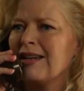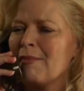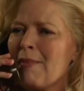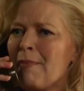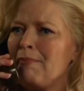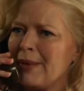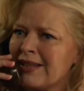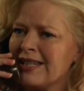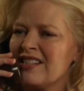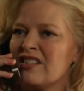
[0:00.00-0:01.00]
My
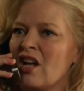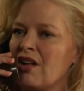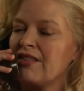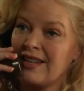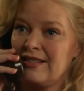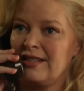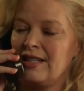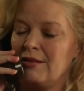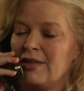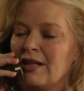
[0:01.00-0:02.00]
Billy's on that
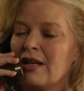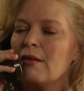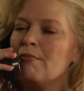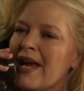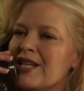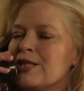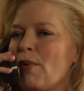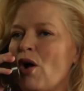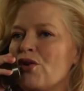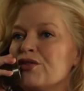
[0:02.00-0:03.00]
team.
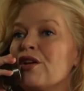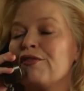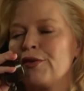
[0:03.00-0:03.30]
Baseball's for